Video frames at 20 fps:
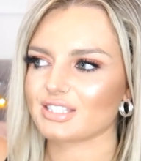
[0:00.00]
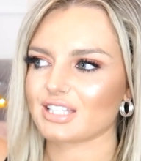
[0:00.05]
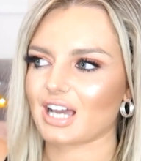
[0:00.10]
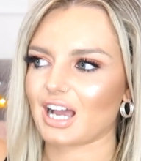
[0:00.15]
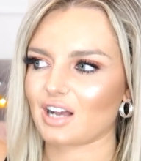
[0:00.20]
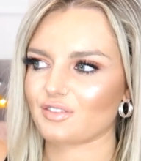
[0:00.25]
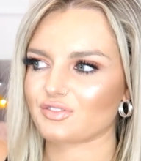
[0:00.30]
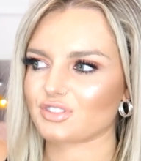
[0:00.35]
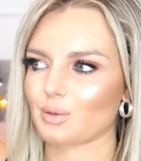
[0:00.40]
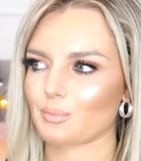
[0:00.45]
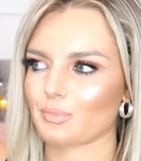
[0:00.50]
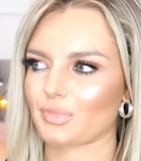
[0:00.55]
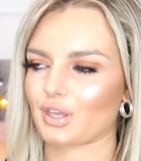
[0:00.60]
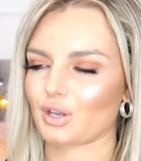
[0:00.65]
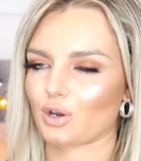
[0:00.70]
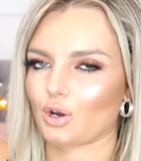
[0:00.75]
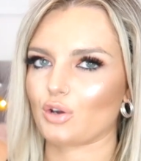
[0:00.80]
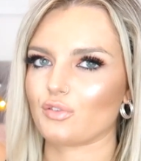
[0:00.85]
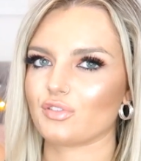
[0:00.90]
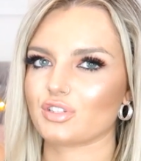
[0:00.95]
to have
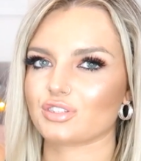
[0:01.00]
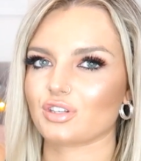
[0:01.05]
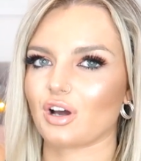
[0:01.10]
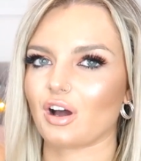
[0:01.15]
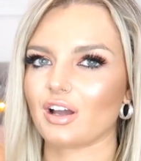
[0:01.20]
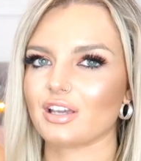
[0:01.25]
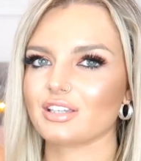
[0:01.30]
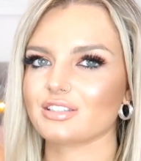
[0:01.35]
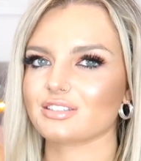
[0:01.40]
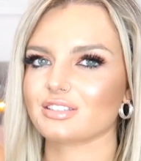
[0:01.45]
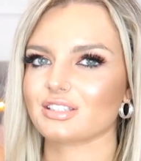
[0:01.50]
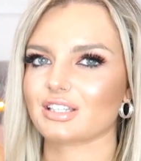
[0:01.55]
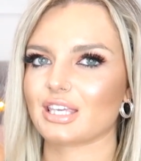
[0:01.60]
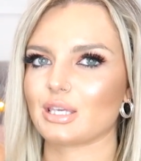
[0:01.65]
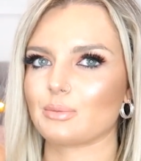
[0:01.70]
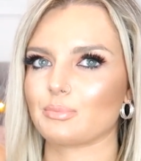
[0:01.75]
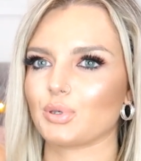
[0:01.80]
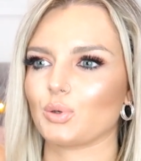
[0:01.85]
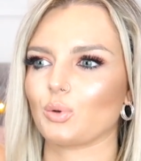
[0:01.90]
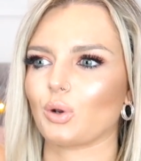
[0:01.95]
something oversized to
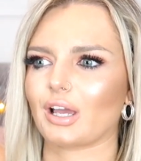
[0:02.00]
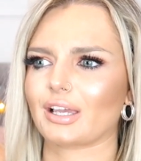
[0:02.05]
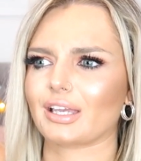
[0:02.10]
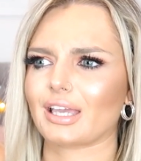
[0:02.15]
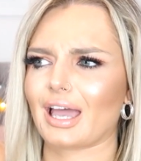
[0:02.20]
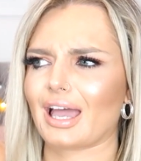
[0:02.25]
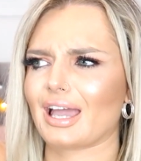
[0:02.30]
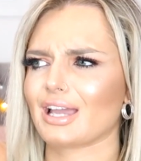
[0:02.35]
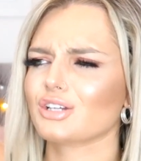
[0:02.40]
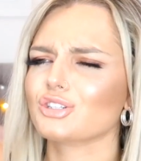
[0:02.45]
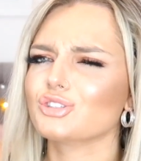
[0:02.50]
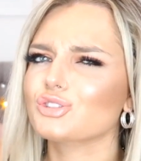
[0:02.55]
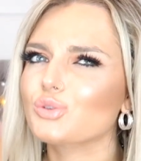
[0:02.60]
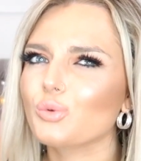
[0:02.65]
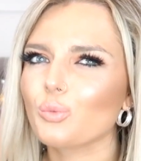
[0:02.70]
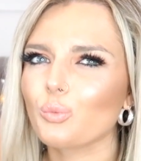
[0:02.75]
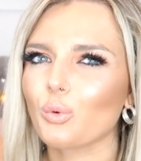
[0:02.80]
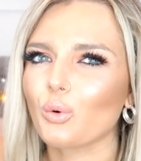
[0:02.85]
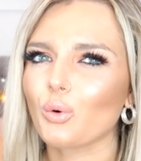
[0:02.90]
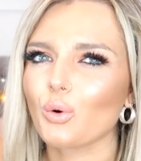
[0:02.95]
keep you like
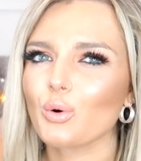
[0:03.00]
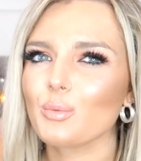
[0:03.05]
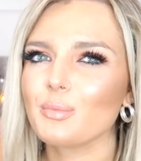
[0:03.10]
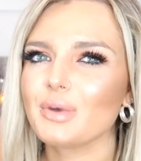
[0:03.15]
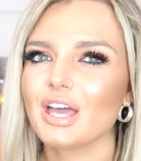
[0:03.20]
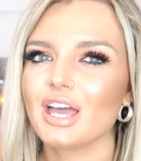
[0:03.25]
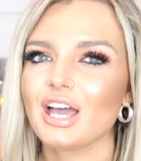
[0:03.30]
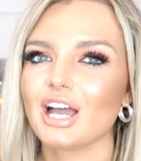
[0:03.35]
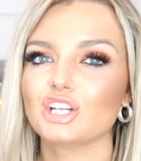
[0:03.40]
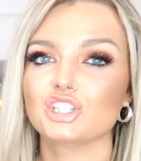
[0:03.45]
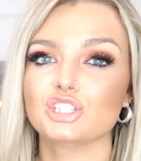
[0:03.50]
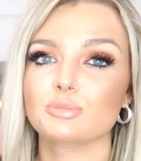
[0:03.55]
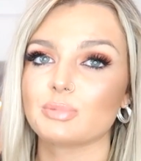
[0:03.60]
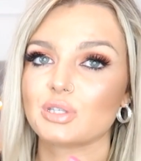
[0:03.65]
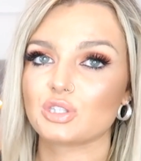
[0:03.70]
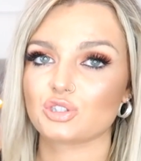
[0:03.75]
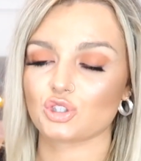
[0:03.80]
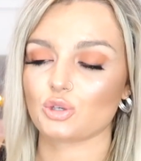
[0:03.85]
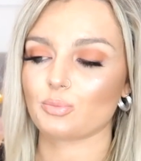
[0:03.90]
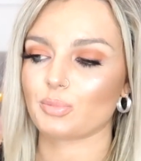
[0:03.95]
extra warm and just
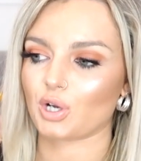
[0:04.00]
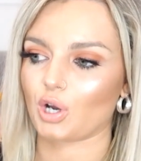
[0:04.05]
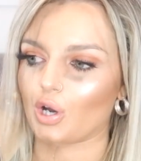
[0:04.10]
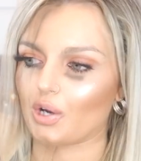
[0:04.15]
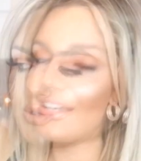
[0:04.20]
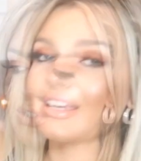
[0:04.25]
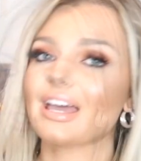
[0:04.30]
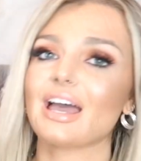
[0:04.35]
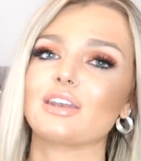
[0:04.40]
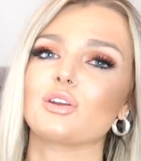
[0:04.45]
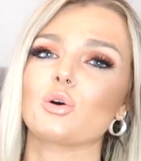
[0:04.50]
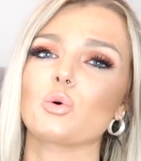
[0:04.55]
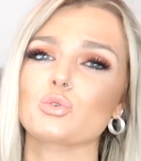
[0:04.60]
be super cozy. Again